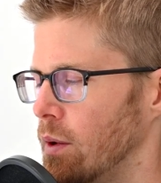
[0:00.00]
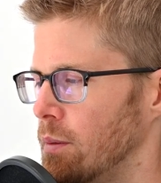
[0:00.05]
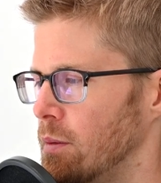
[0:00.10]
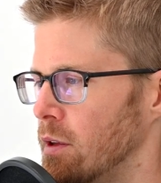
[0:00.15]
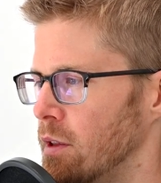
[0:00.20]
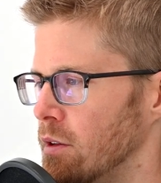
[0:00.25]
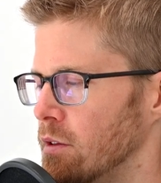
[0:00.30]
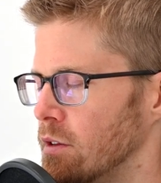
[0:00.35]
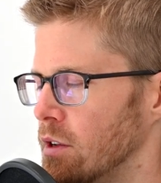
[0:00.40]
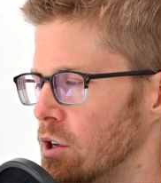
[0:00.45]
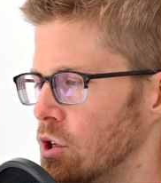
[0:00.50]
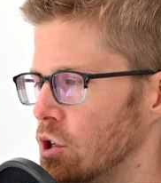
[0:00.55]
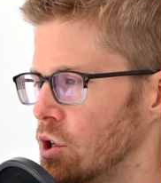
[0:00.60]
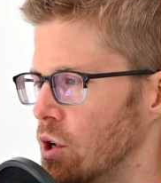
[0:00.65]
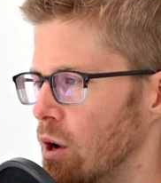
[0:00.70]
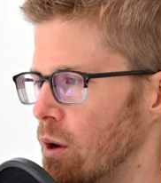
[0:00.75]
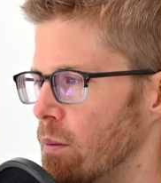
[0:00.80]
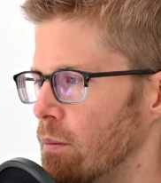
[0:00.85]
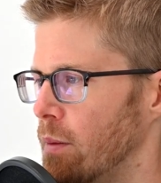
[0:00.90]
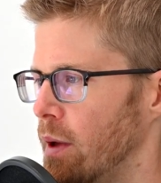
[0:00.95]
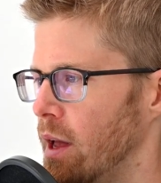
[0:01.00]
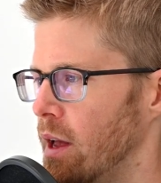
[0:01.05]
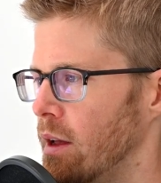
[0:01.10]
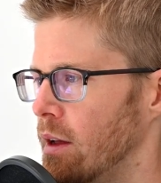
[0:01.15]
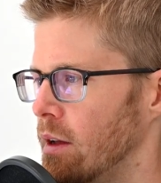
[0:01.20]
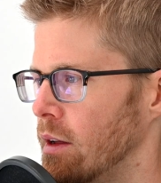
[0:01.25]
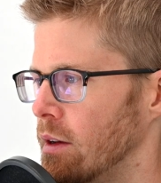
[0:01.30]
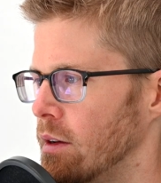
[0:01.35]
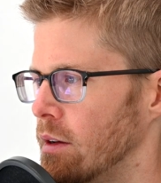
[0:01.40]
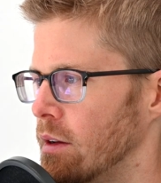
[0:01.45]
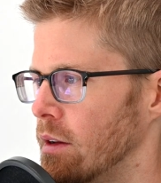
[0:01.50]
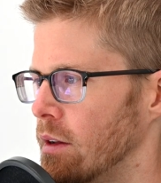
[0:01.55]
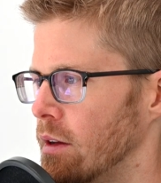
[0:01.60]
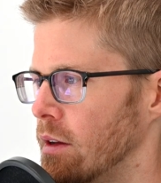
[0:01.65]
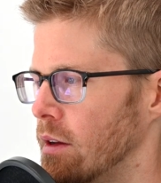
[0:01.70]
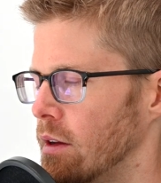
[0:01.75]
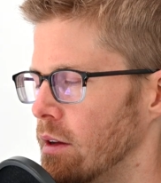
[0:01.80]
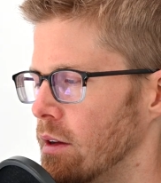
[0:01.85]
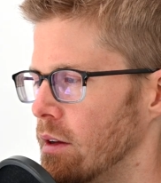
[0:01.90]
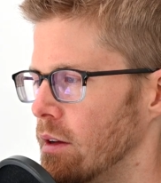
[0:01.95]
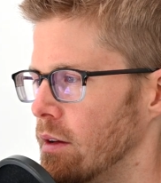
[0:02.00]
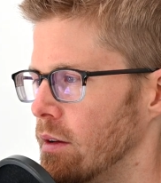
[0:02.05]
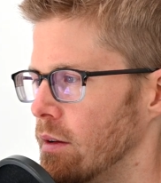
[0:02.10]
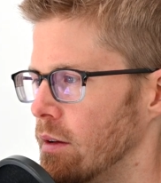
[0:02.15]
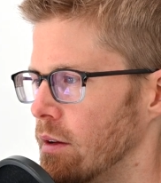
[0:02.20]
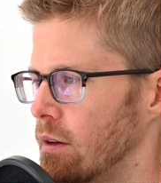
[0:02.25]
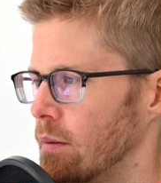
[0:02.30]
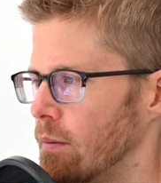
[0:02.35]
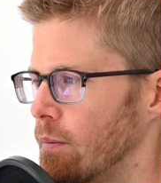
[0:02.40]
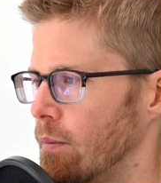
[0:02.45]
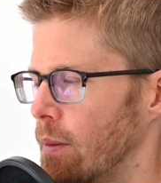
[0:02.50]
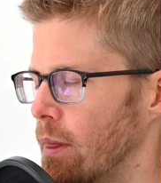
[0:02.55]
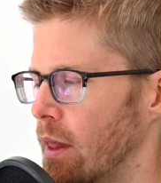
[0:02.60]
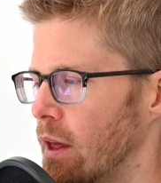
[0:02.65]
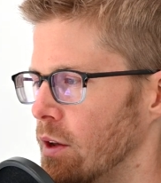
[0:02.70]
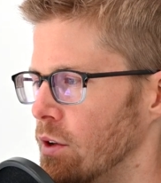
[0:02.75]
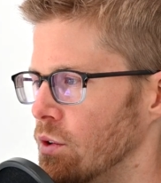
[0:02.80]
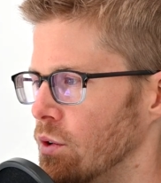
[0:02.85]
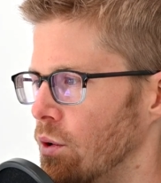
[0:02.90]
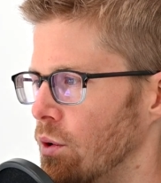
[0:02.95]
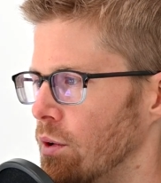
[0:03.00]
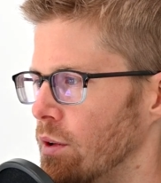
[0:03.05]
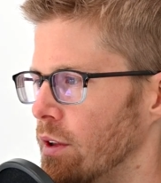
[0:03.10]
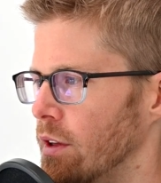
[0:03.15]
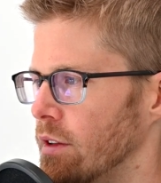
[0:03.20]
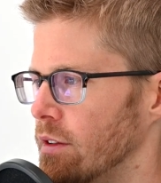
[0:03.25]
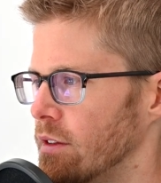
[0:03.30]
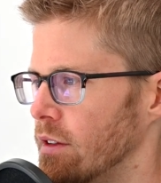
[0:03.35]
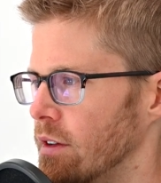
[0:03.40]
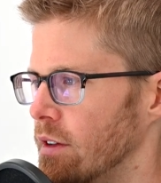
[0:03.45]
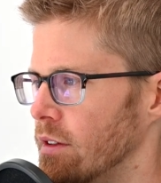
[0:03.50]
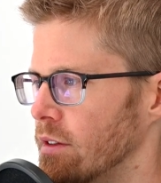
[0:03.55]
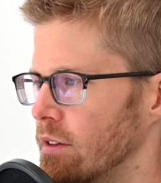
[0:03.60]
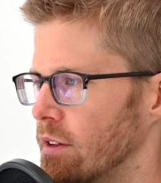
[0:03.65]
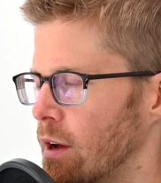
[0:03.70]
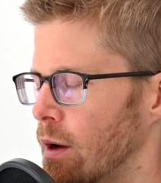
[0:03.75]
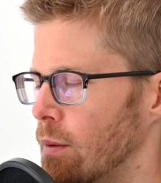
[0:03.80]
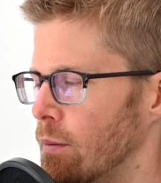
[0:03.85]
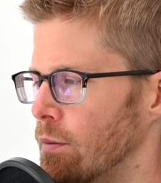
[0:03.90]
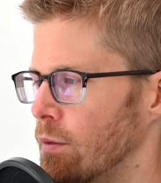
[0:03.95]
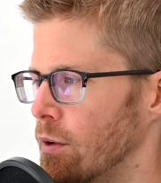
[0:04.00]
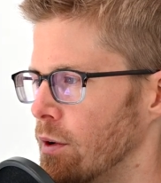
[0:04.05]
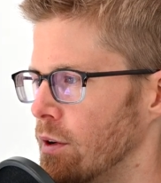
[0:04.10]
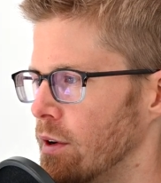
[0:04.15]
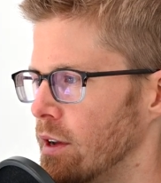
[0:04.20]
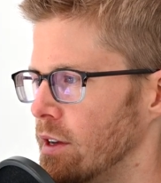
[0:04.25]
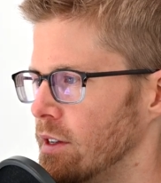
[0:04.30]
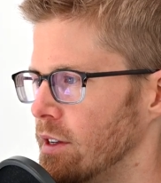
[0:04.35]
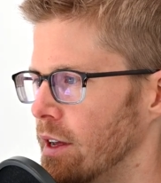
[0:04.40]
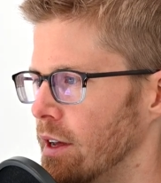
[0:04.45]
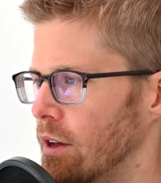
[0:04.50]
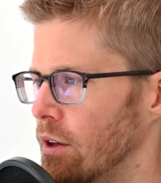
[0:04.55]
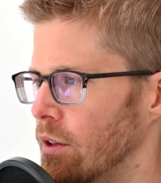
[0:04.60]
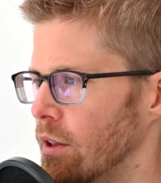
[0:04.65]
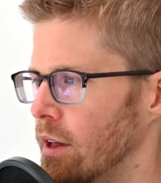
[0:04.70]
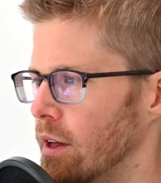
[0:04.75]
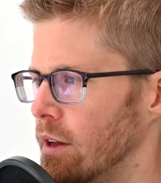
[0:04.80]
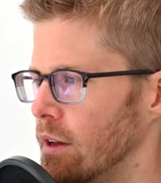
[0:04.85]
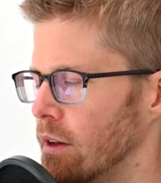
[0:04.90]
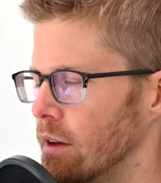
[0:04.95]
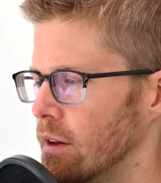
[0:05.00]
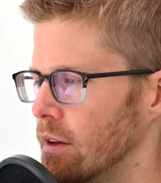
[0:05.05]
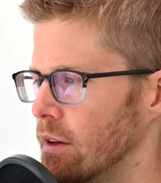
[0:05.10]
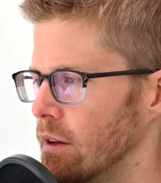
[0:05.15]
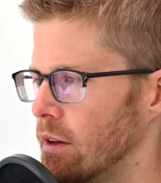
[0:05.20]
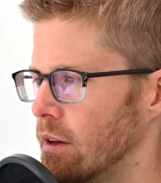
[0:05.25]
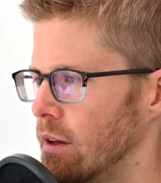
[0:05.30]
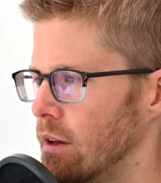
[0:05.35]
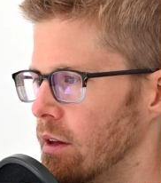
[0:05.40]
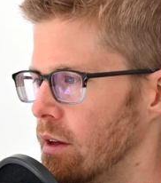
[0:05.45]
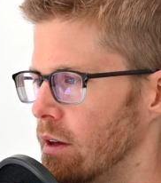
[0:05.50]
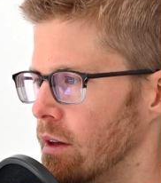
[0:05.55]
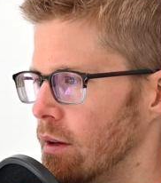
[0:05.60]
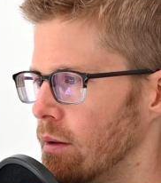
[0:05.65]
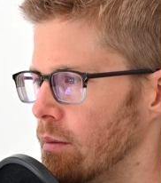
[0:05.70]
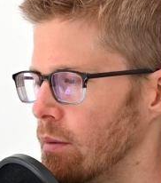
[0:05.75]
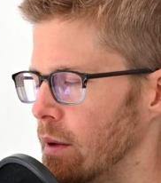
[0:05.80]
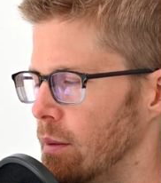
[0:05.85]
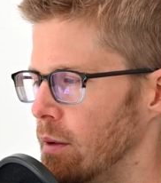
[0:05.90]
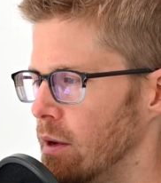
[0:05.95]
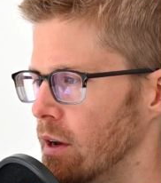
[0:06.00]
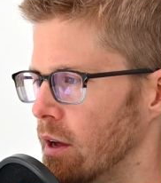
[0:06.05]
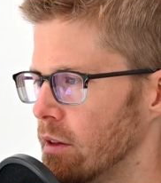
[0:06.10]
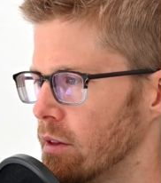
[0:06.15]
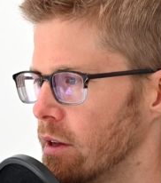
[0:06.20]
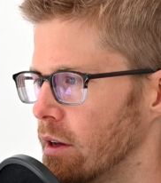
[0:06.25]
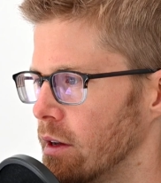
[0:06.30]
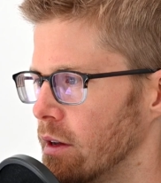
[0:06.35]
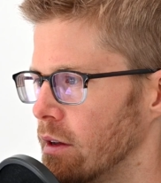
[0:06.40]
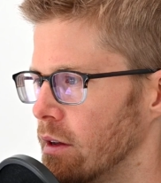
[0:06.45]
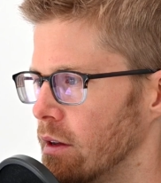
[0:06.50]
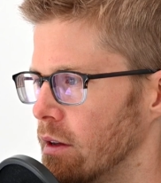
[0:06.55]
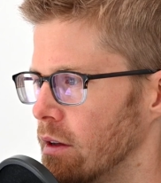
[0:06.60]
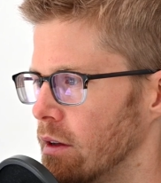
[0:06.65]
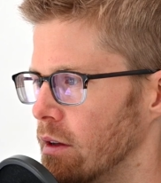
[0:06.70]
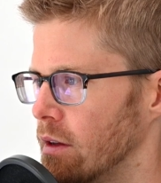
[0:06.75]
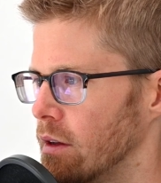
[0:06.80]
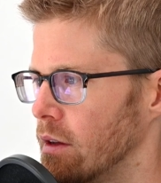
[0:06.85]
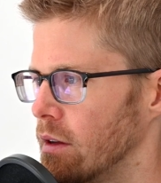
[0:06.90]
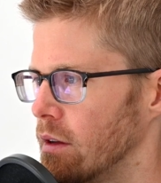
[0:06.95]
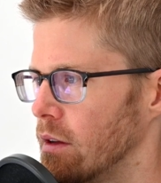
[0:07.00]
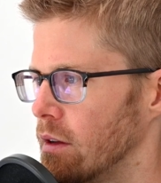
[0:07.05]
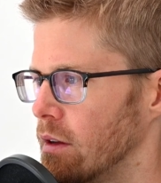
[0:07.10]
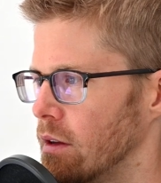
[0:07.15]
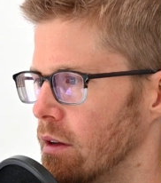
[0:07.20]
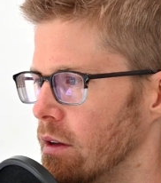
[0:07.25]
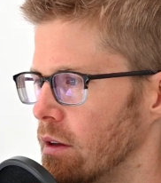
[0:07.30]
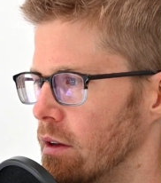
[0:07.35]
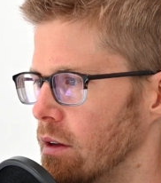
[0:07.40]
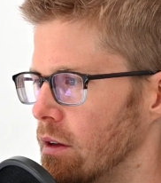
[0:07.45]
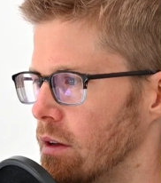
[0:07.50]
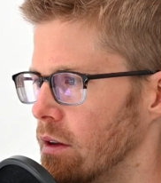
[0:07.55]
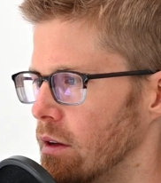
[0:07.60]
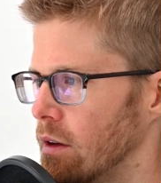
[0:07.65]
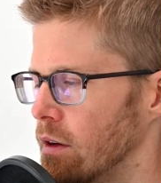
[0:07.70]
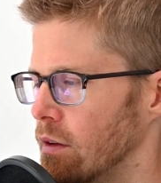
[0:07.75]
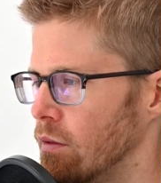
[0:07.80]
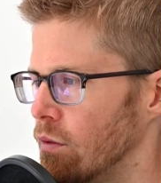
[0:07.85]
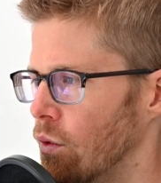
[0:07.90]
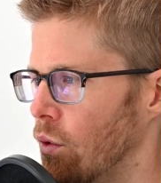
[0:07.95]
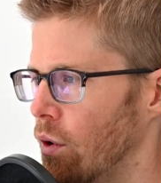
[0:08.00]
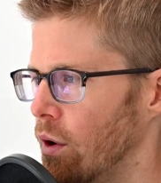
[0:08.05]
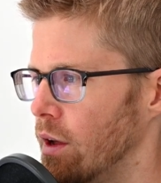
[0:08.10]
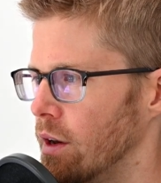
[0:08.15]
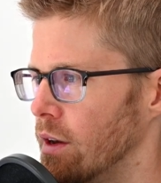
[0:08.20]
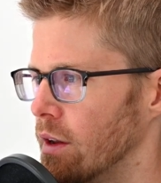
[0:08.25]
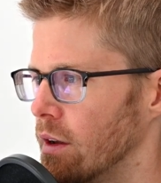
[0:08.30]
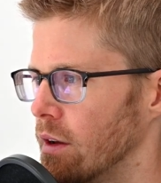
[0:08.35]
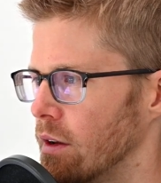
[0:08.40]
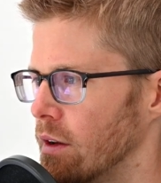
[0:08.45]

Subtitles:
Maybe there's a sharp pain, a dullness, a discomfort, a tingling, maybe nothing. Avoid.